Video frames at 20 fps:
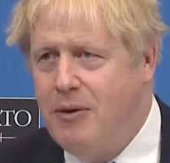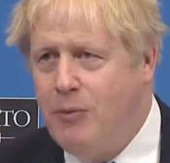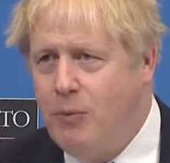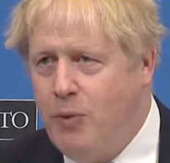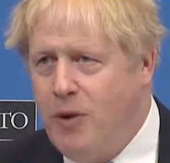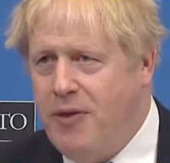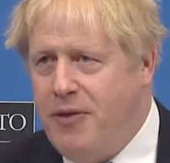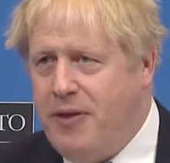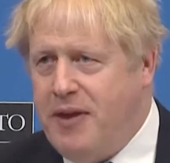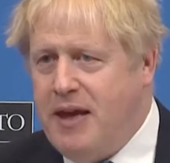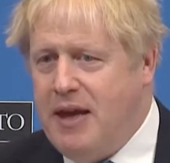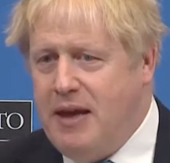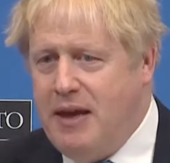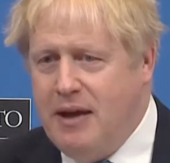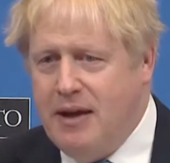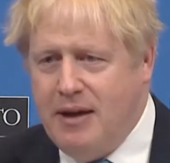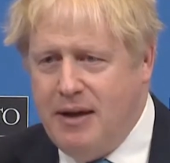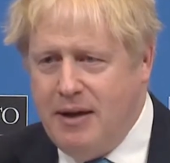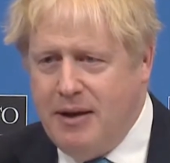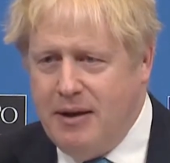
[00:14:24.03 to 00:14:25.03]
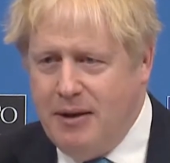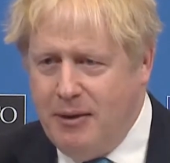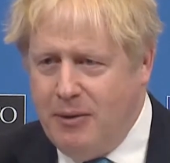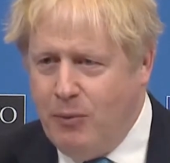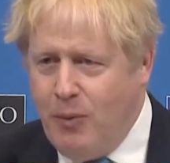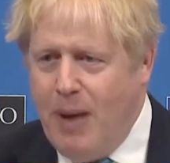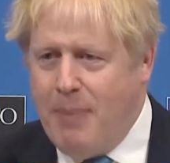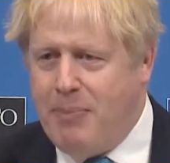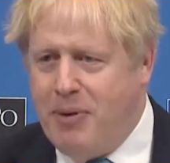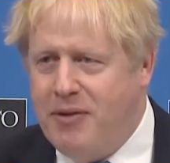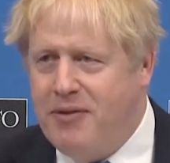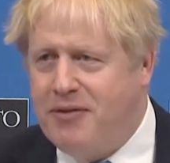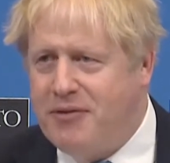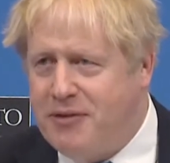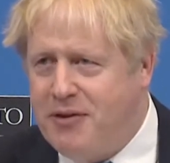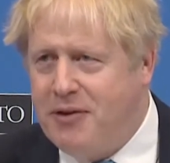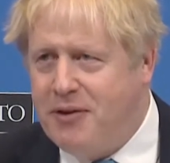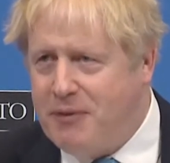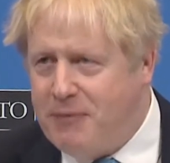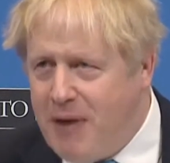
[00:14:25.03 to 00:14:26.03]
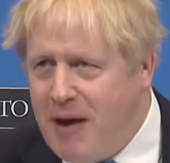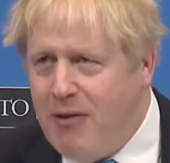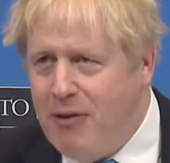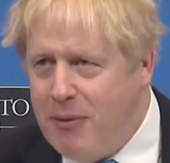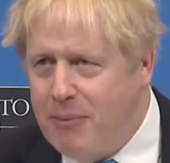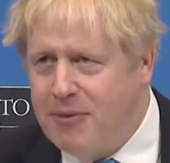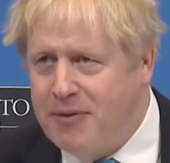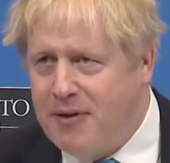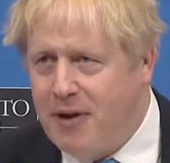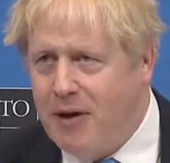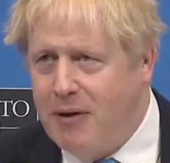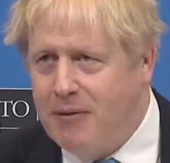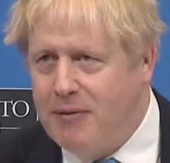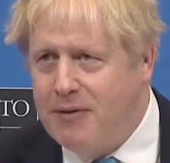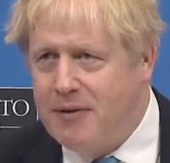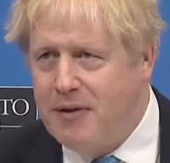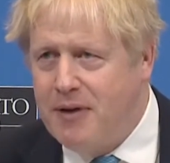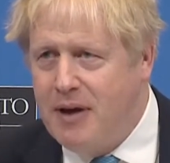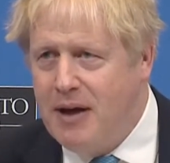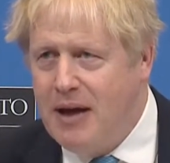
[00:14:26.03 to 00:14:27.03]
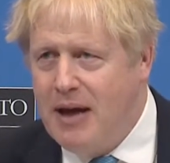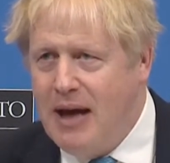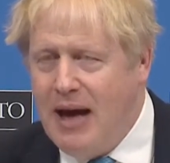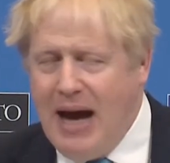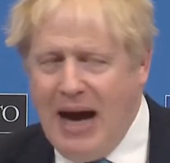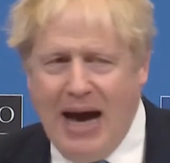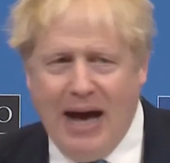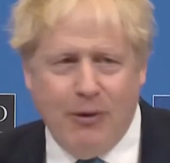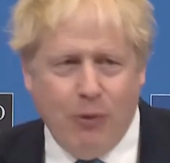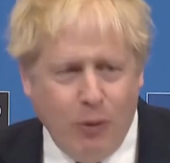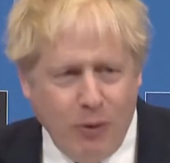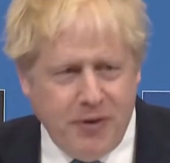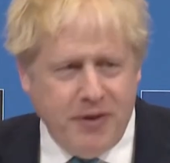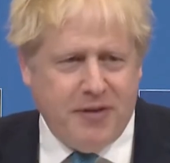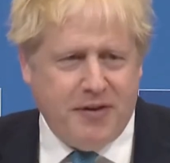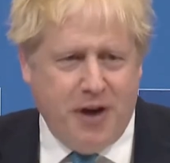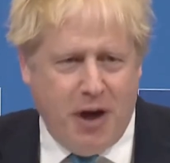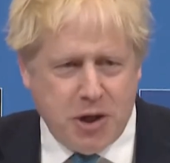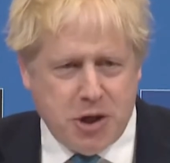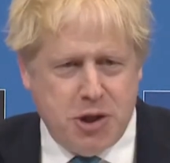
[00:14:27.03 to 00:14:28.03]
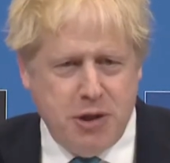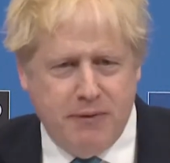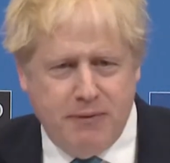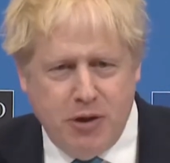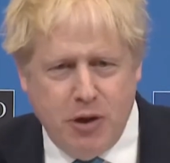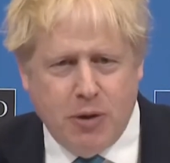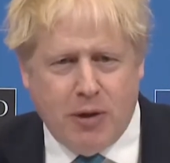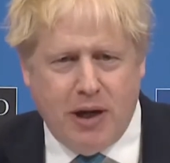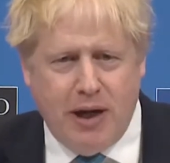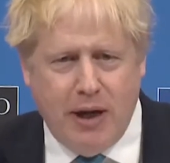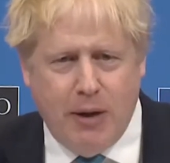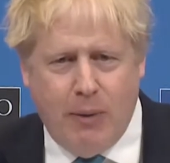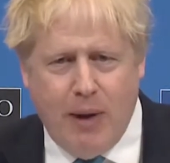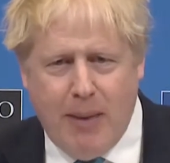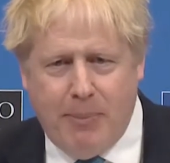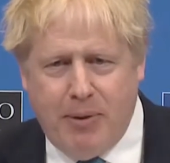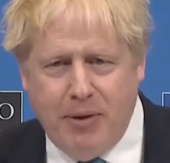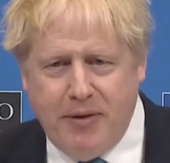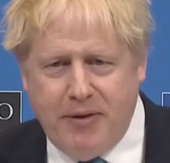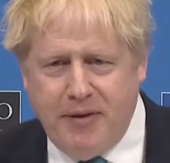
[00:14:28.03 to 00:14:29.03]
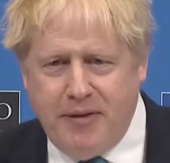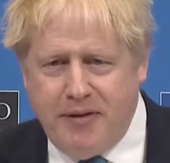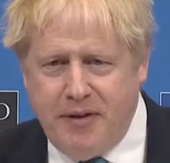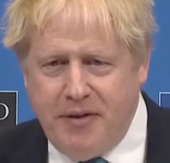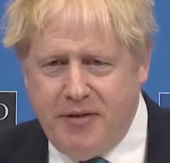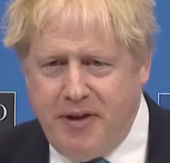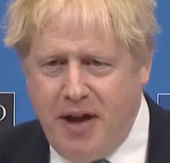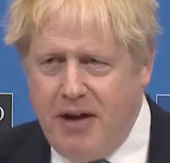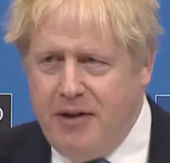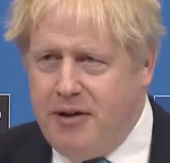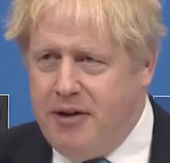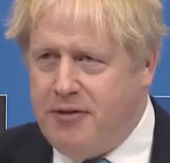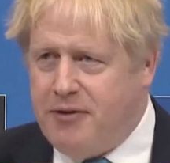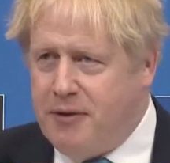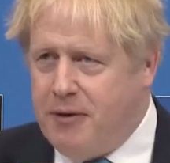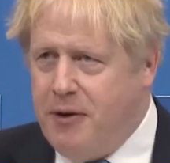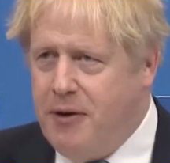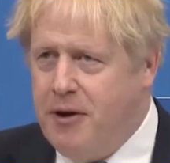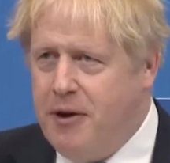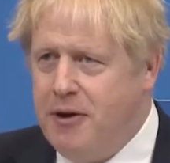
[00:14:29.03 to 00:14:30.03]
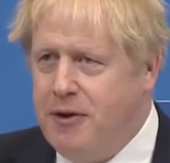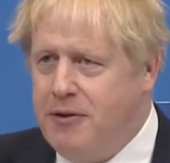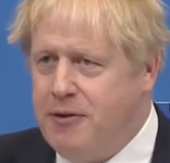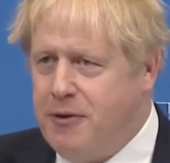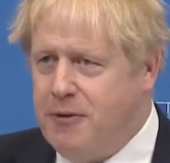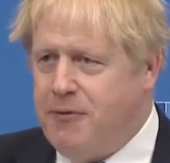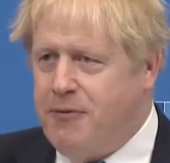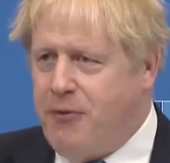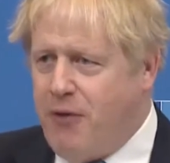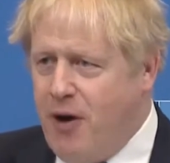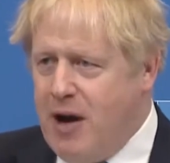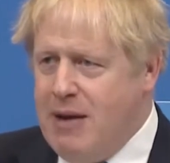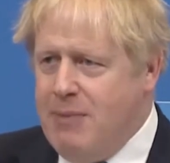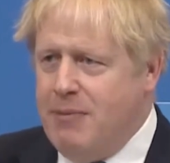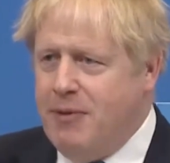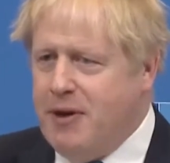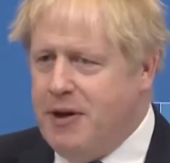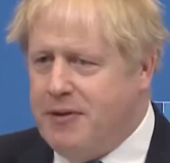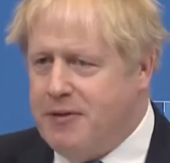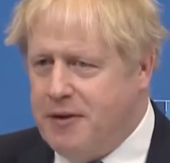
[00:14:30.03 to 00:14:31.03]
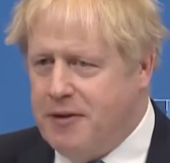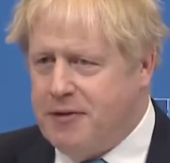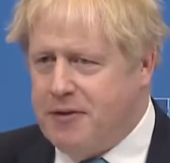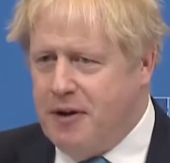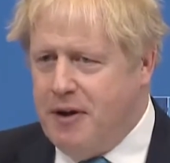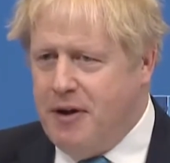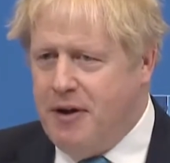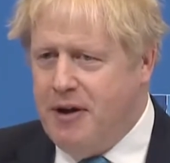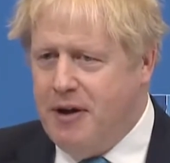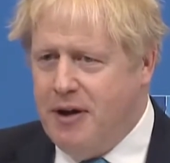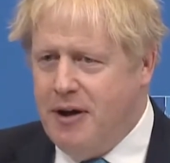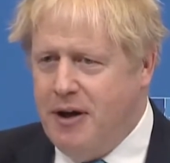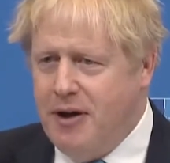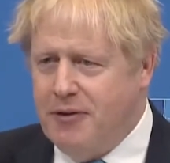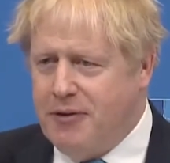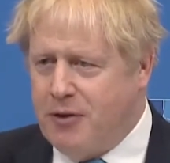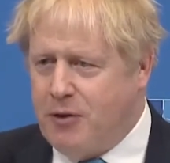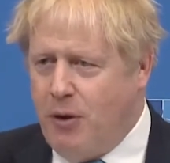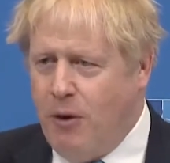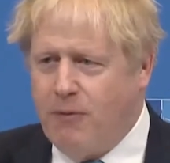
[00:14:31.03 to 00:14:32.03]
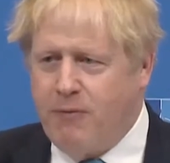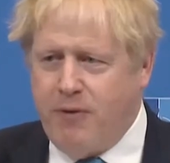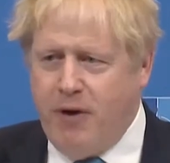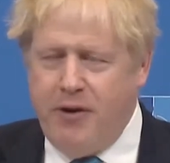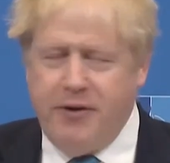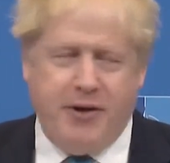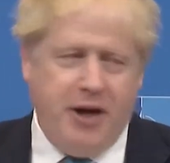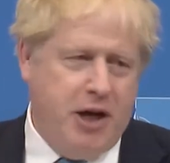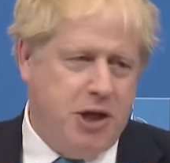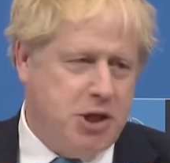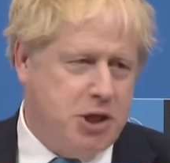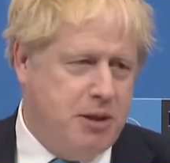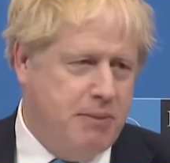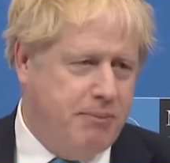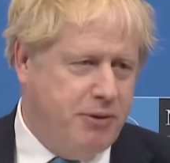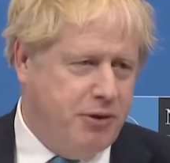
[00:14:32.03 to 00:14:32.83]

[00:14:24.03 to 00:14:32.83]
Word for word: with the weapons to defend themselves. And all discussion of nuclear weapons is intended to, to frame this as a, as a confrontation